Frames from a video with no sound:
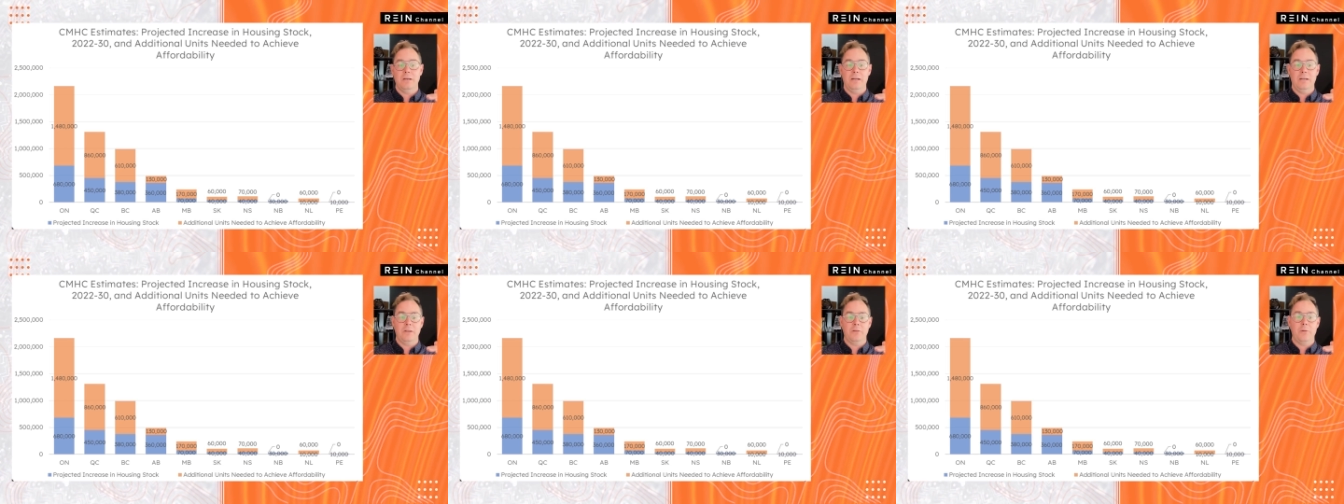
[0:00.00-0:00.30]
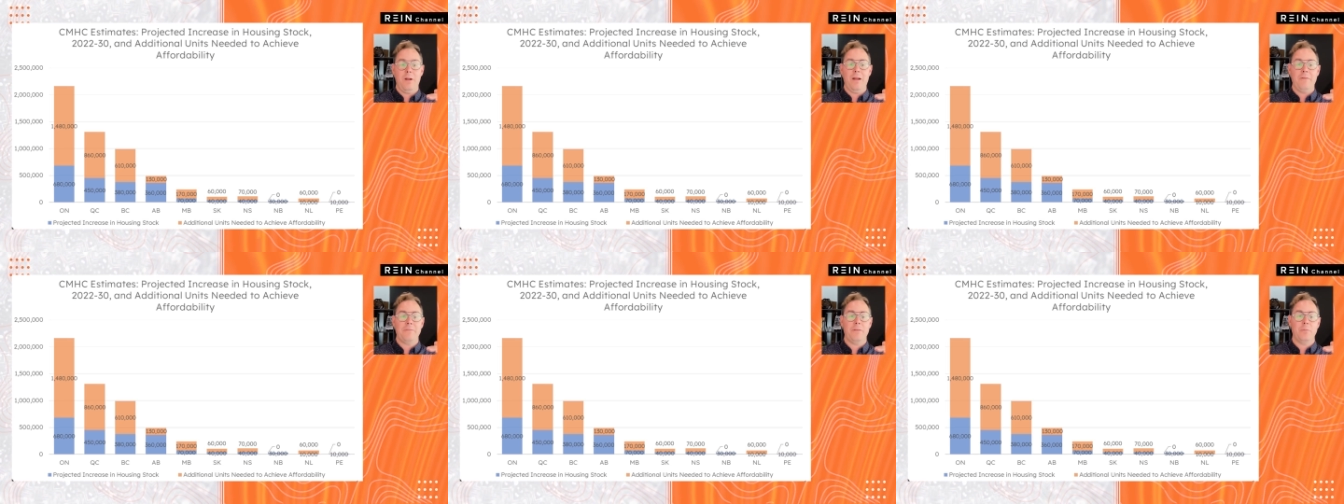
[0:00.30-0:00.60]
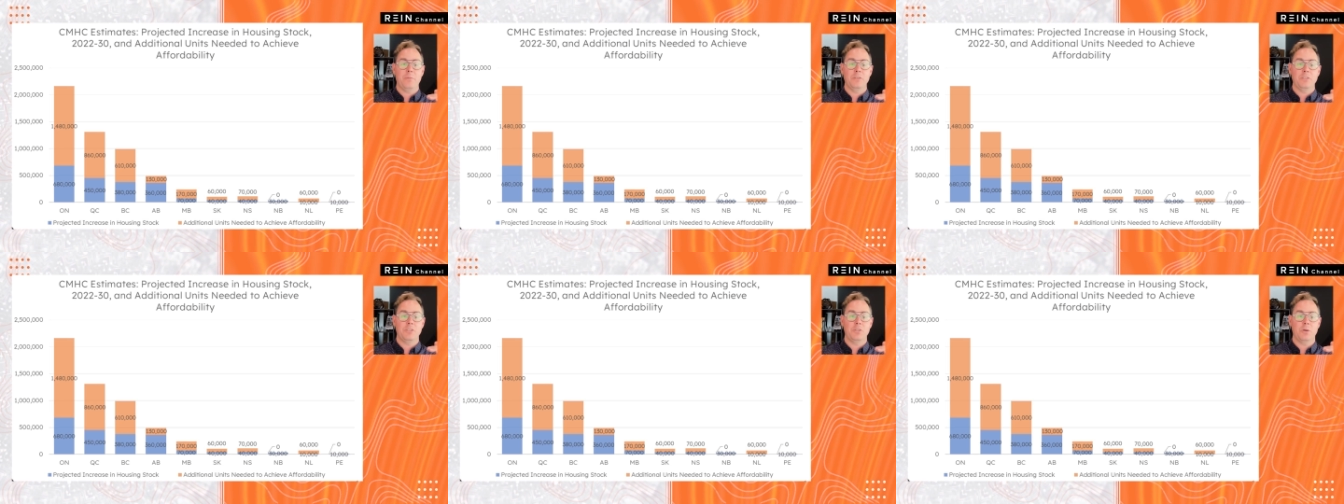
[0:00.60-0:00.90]
uh, graph that
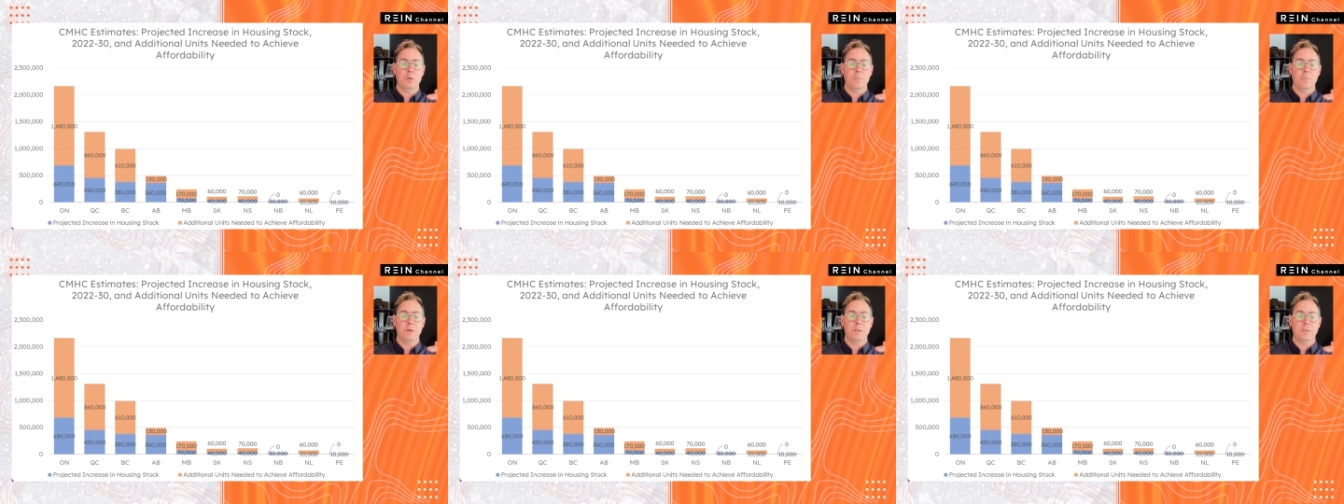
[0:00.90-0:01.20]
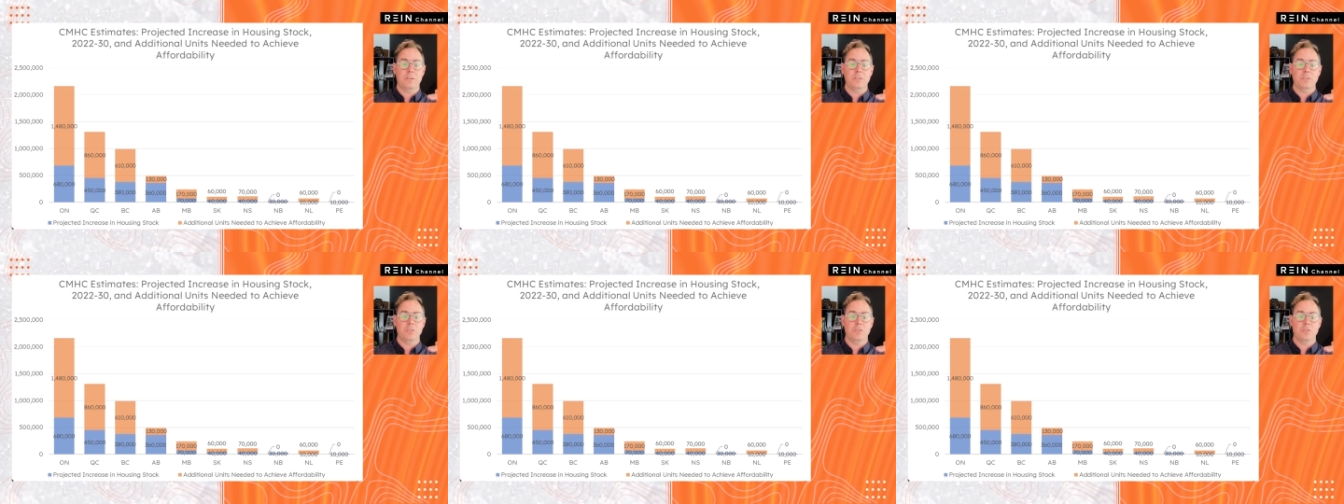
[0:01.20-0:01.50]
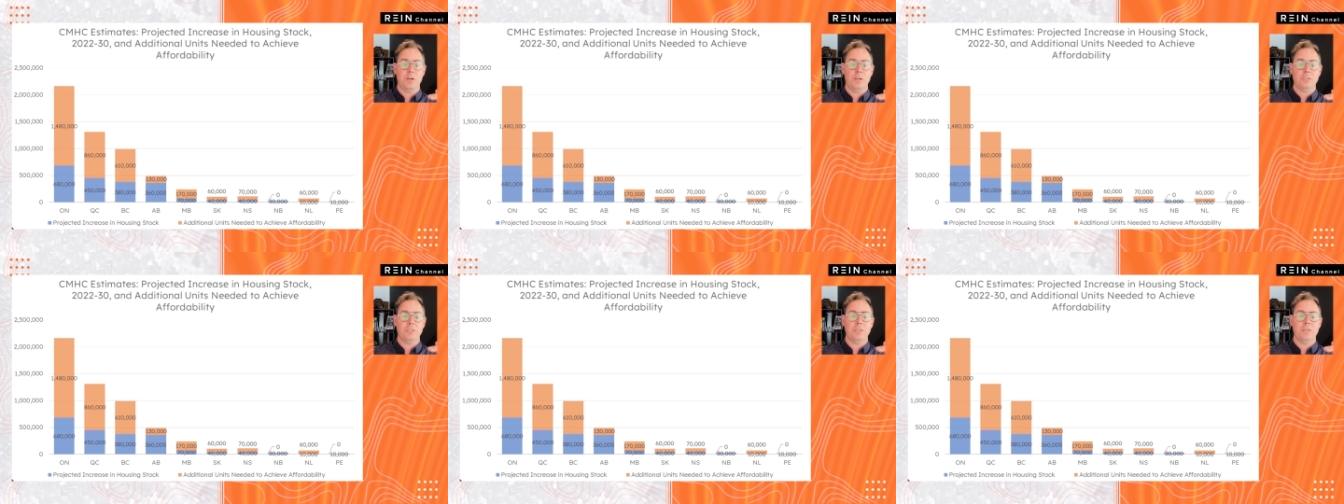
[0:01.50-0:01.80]
we showed about
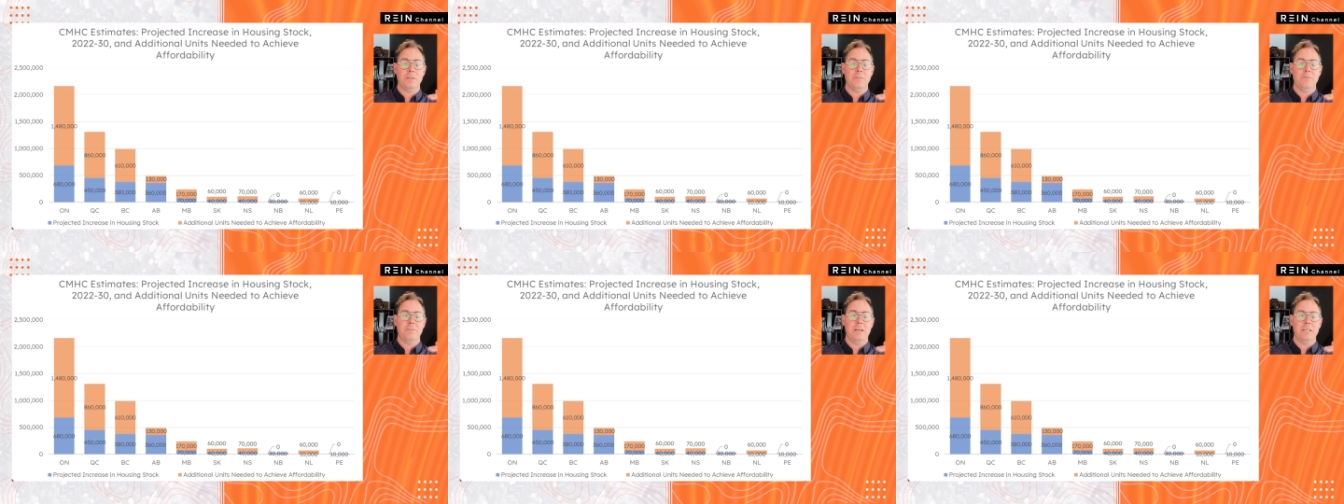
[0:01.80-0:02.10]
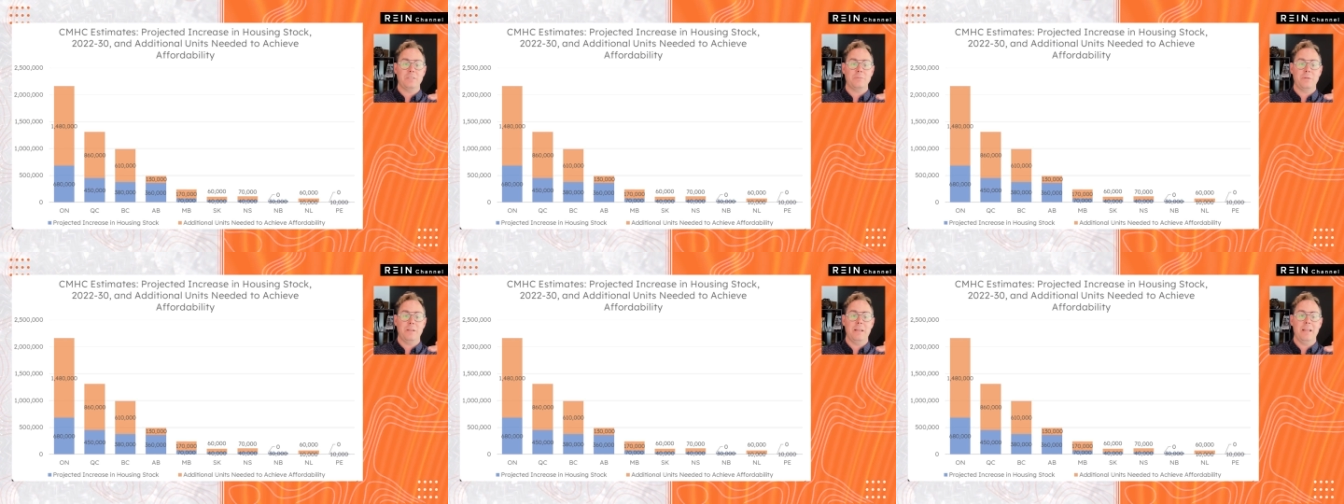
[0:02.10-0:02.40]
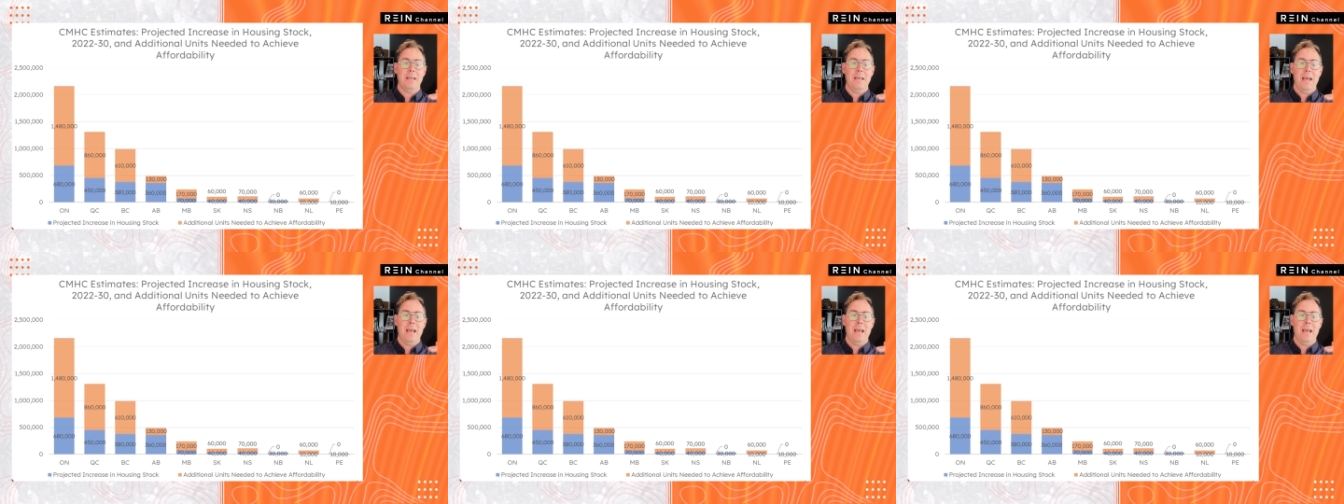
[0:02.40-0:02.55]
construction investment,